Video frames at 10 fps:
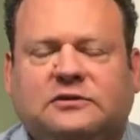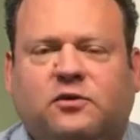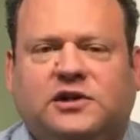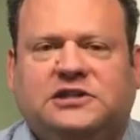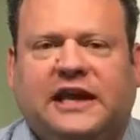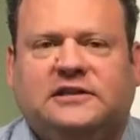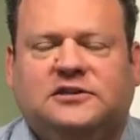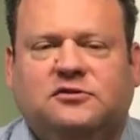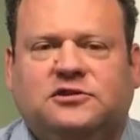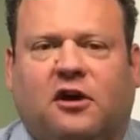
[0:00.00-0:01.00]
which
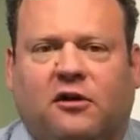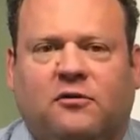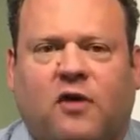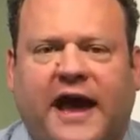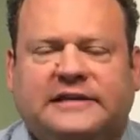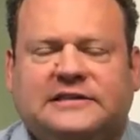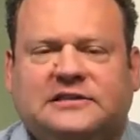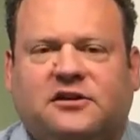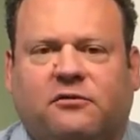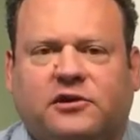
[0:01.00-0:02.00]
gets you certain rights and
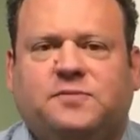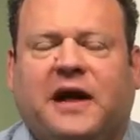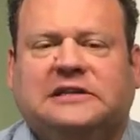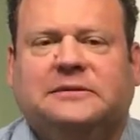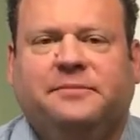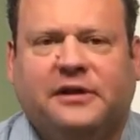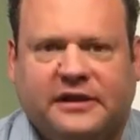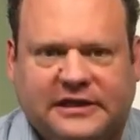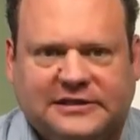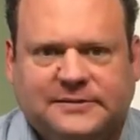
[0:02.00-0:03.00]
certain
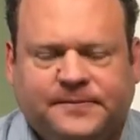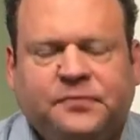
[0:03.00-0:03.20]
responsibilities.